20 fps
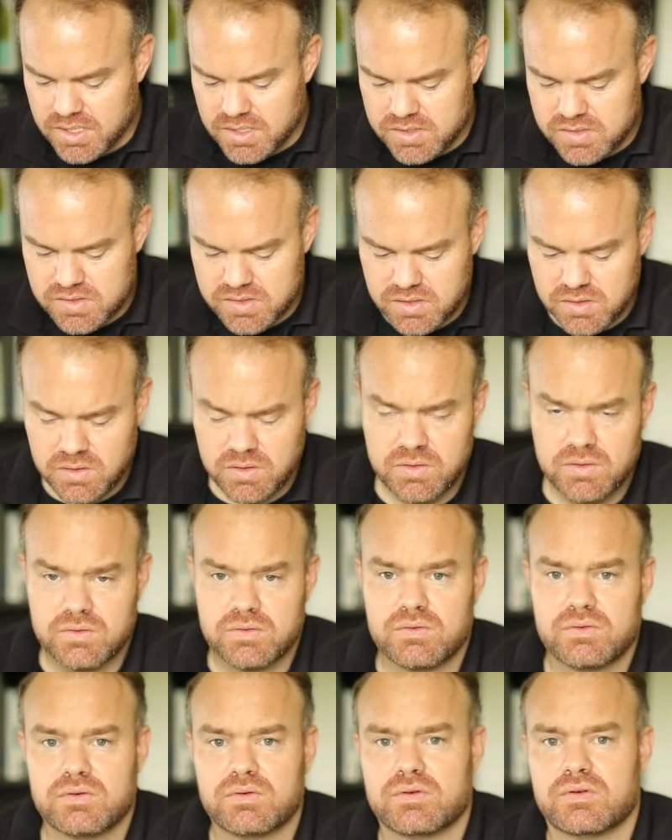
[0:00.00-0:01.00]

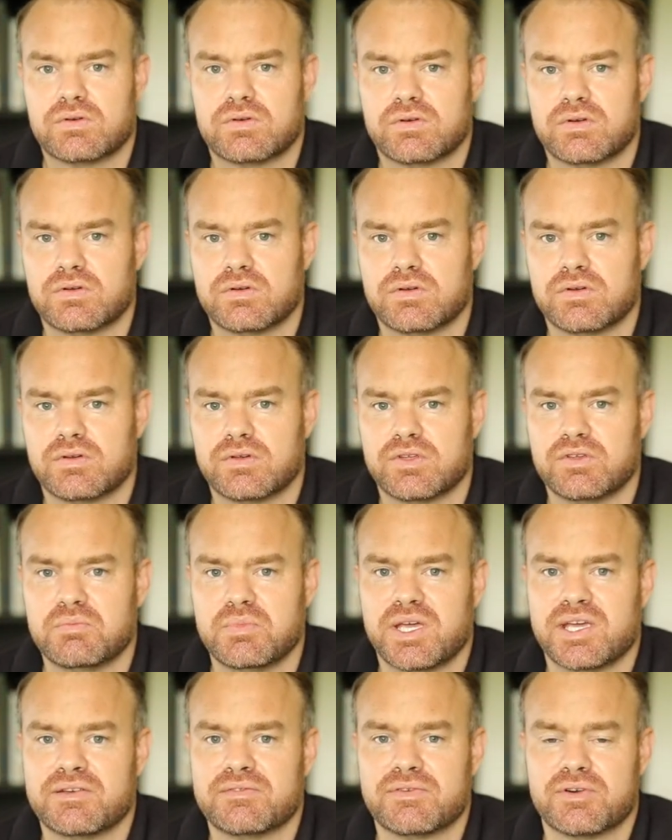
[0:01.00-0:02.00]
So, you
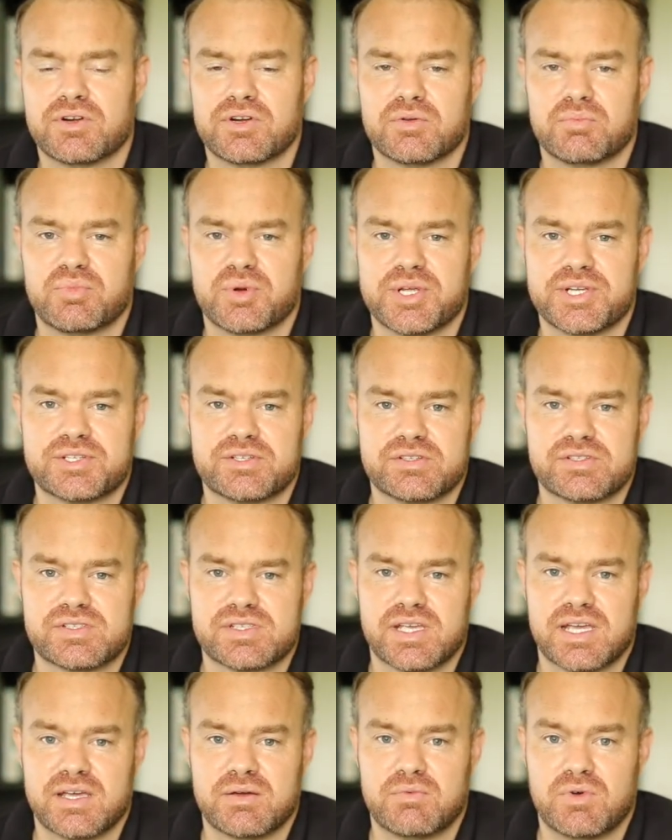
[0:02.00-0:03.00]
may have heard a preacher
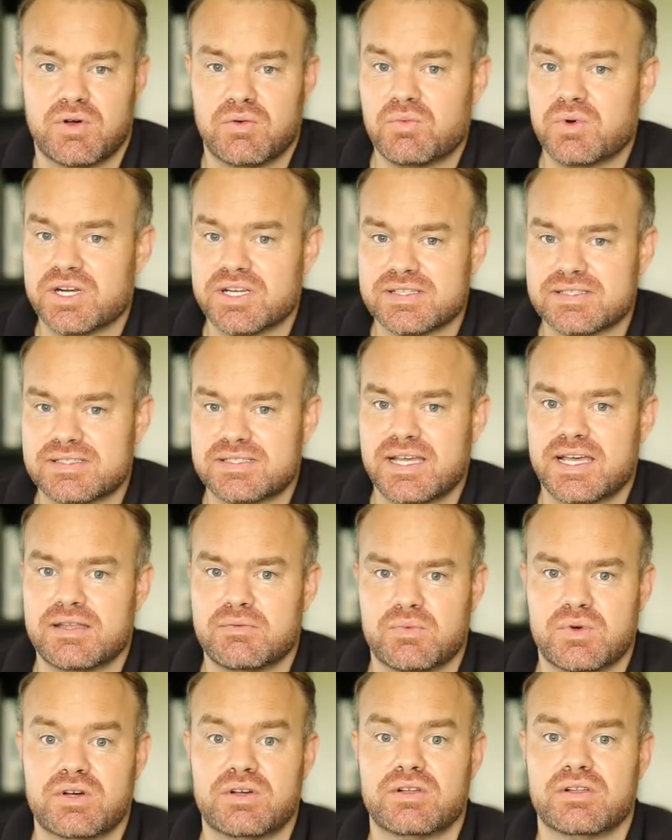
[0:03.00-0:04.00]
say, Well, what is
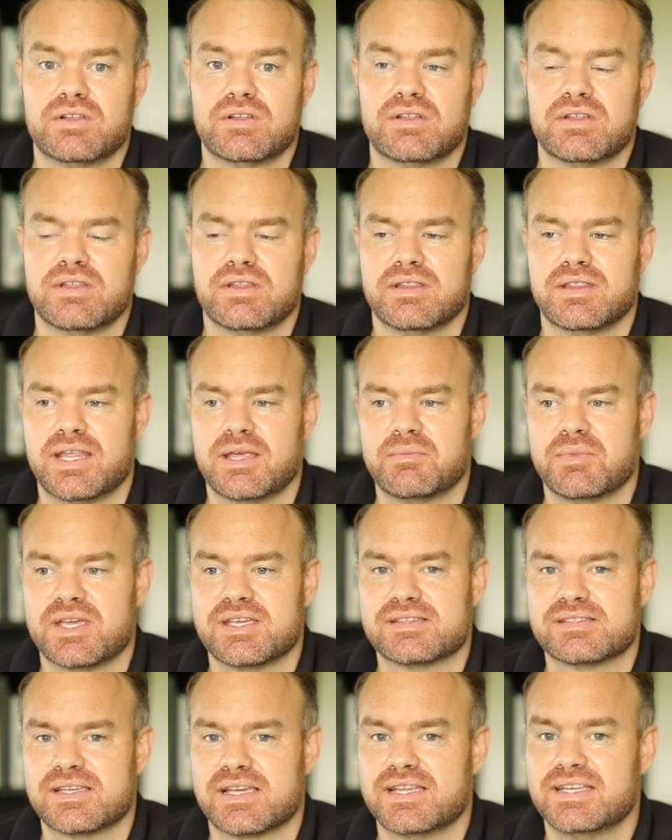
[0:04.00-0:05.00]
dead? Well, they may
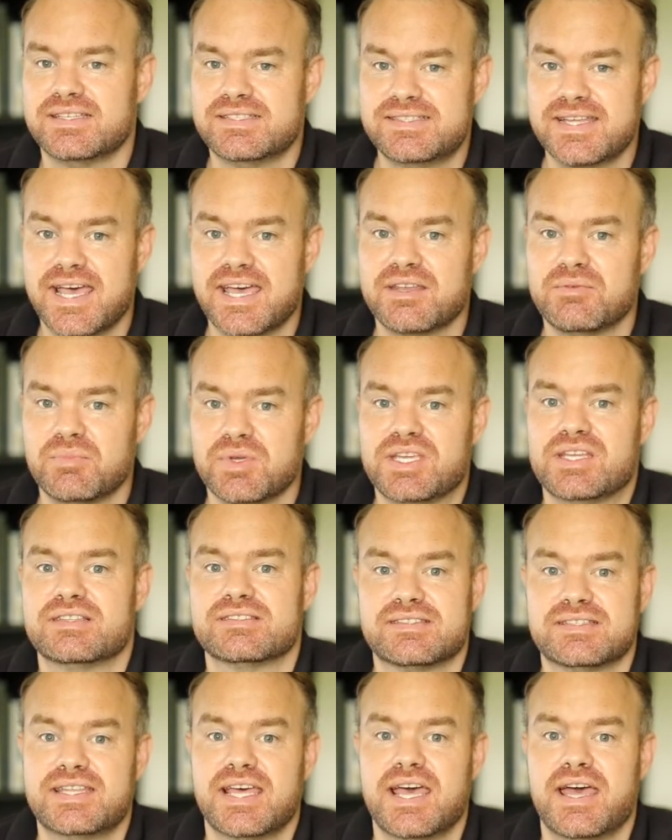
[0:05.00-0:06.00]
say, Dead
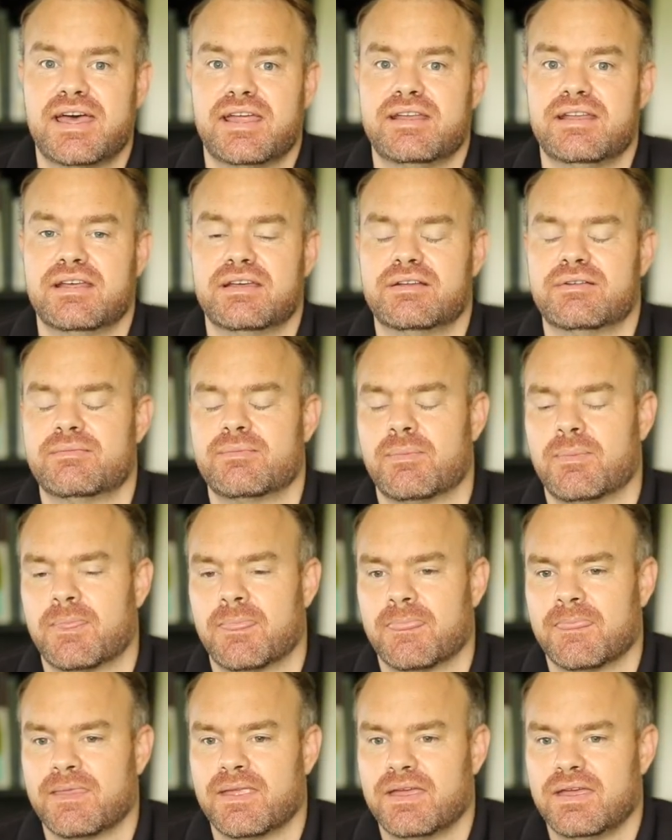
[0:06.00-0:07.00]
means dead
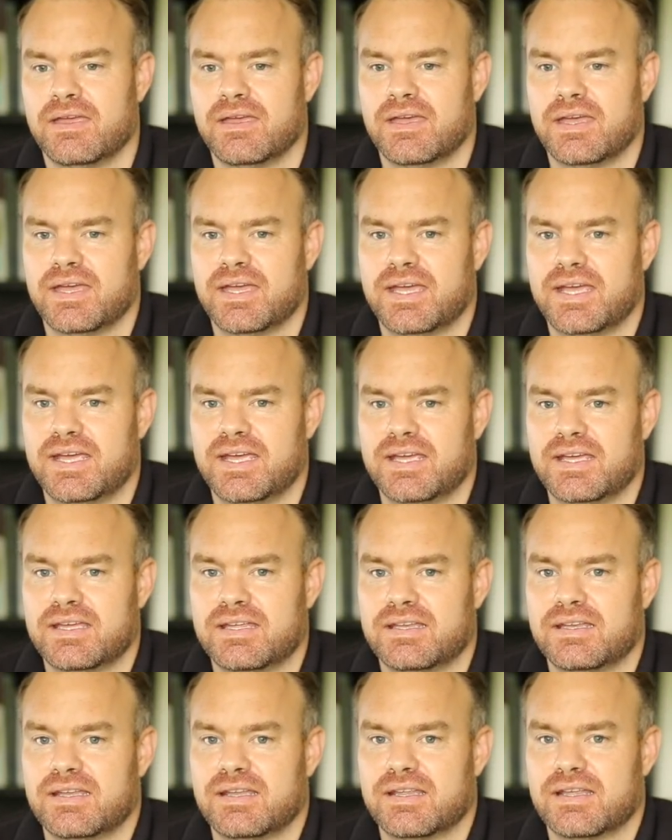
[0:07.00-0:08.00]

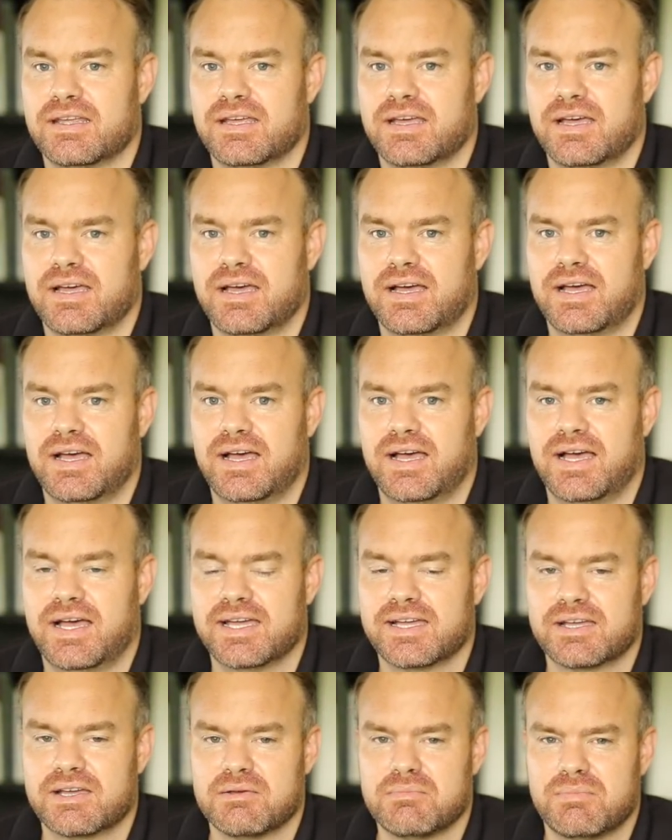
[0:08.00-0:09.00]
and
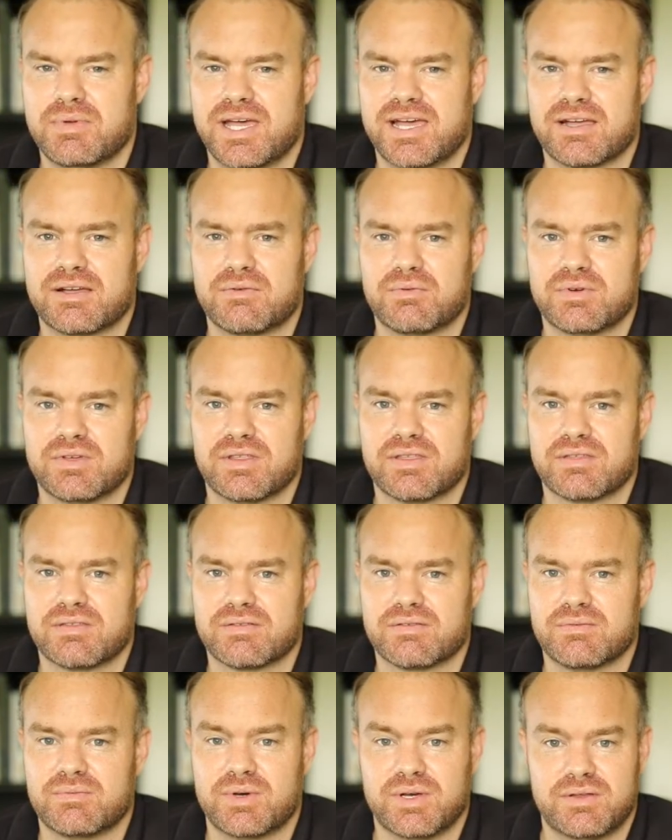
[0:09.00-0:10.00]
I come back with,
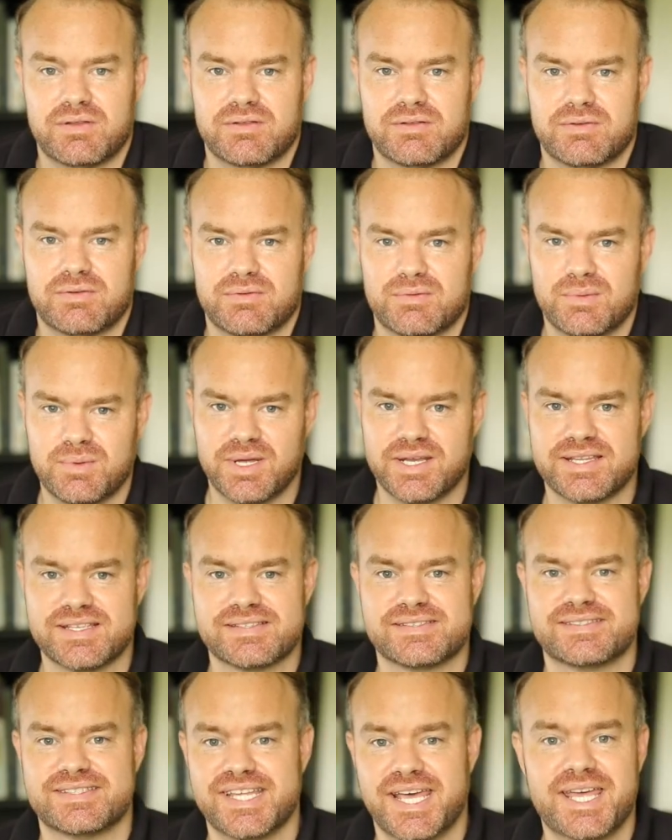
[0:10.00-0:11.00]
well, what
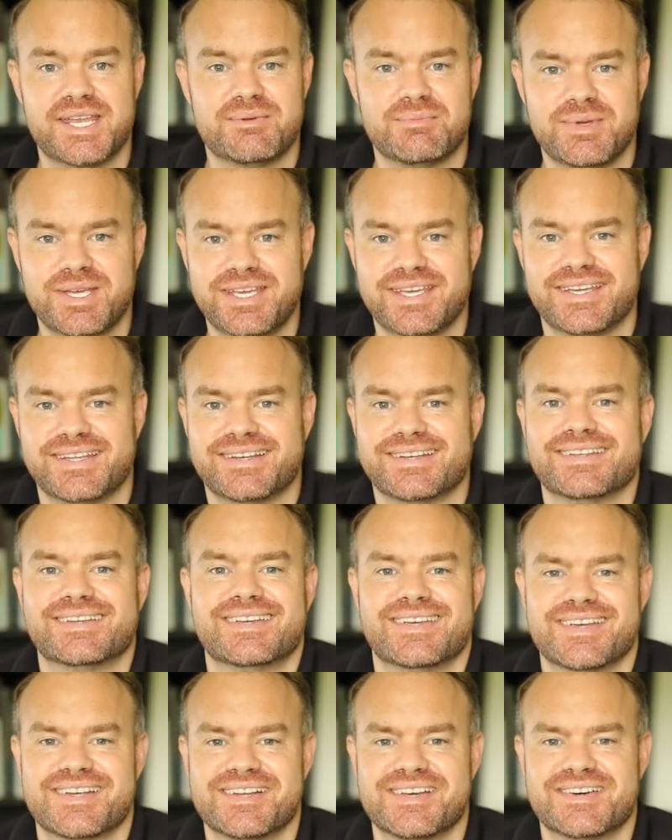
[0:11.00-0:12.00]
does dead mean?
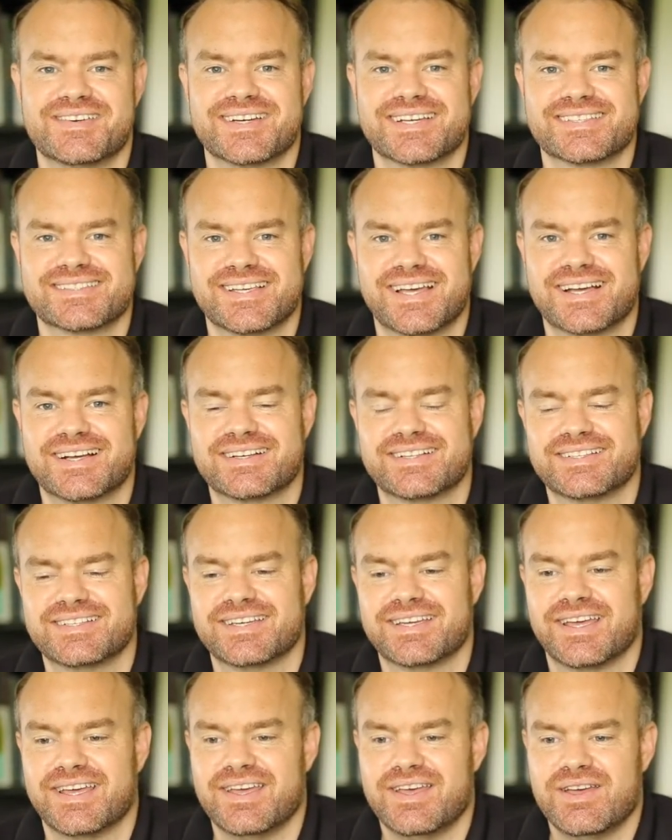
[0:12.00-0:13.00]
You know
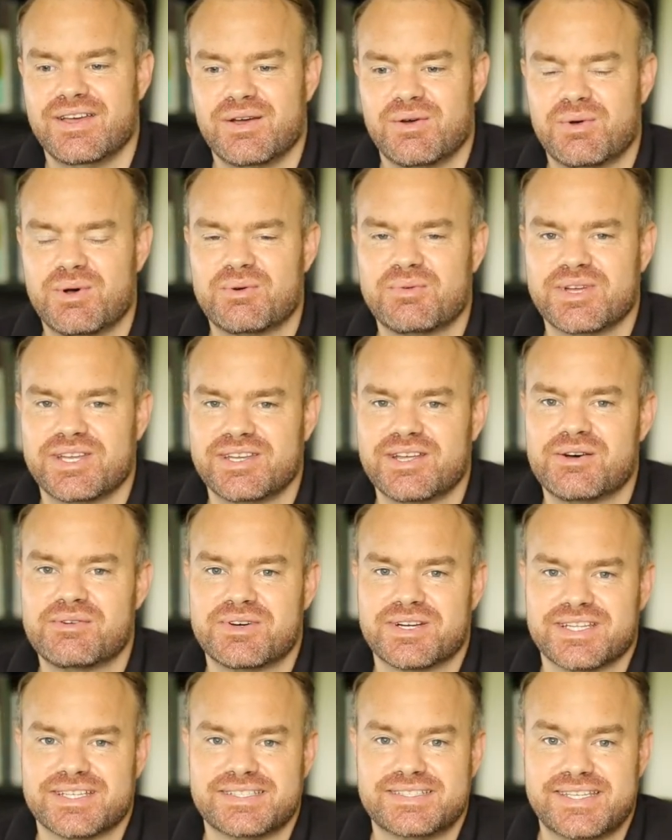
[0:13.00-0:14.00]
exactly. Well, we know
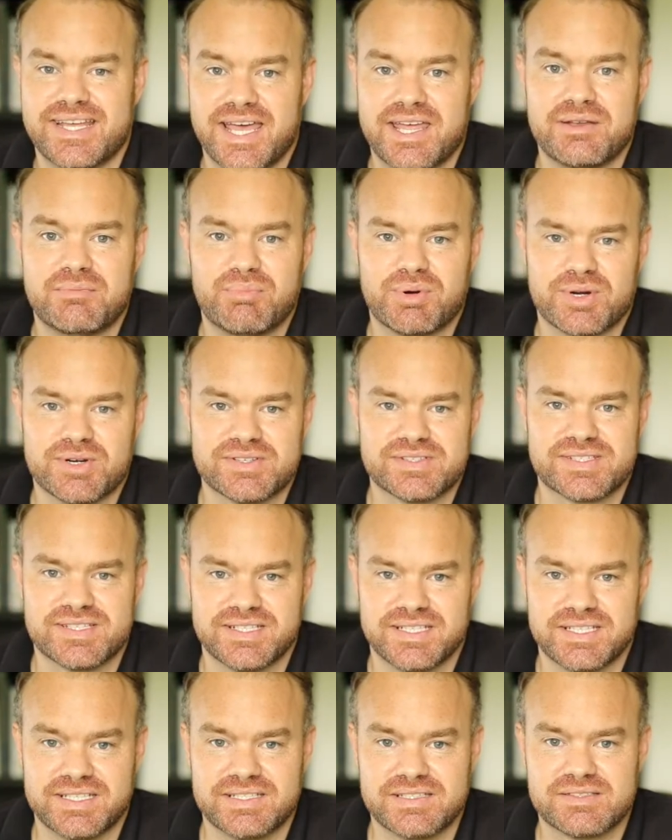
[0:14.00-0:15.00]
what a dead
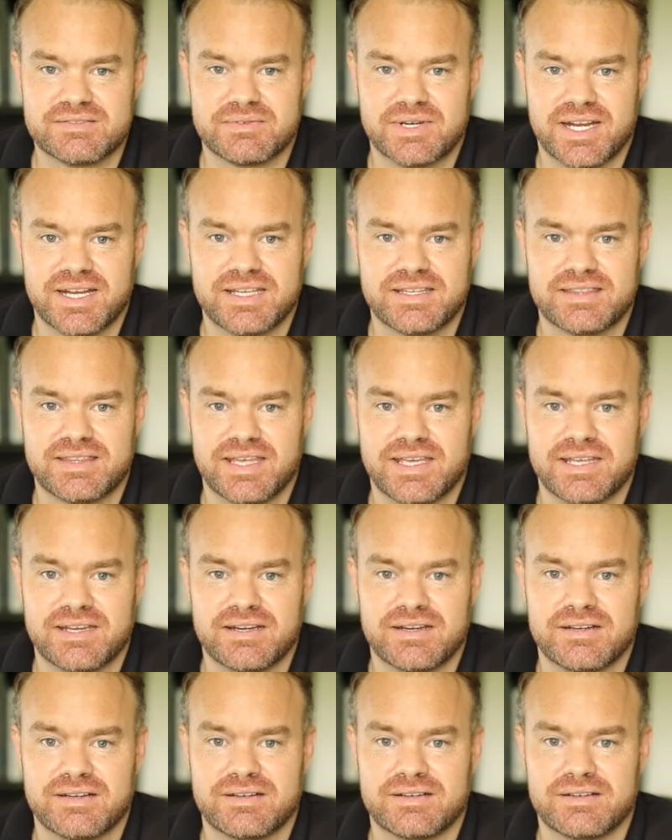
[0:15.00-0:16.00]
person is, right?
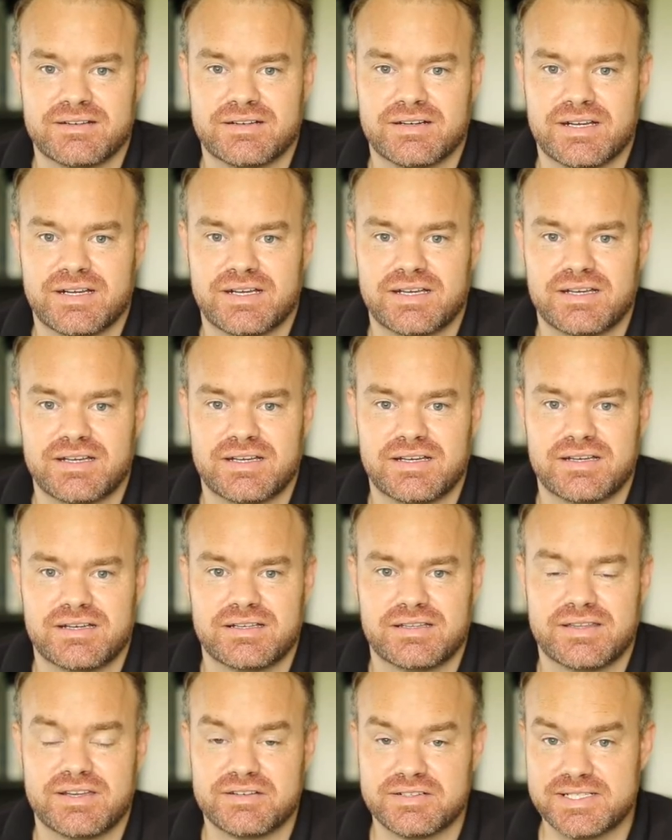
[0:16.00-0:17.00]
They're
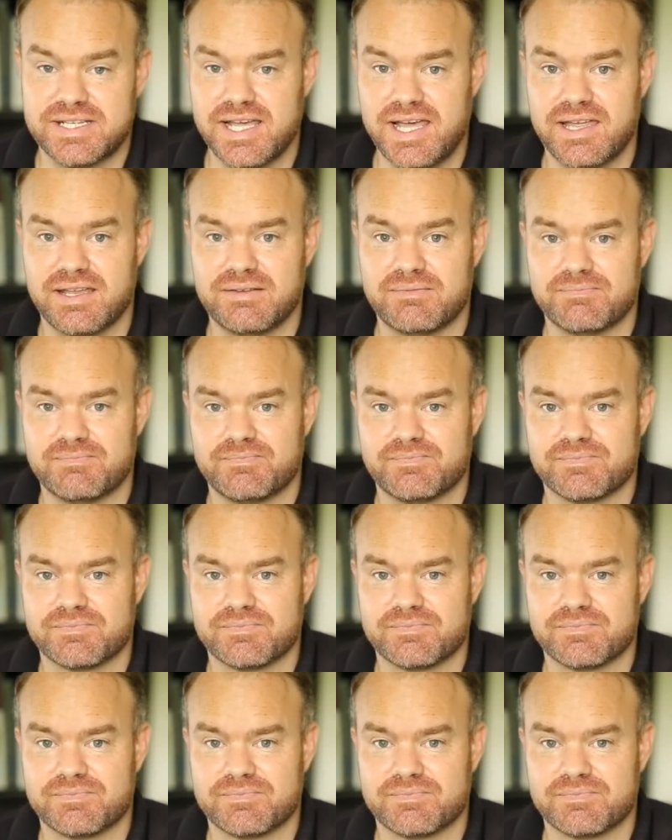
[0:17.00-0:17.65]
uh, they're dead.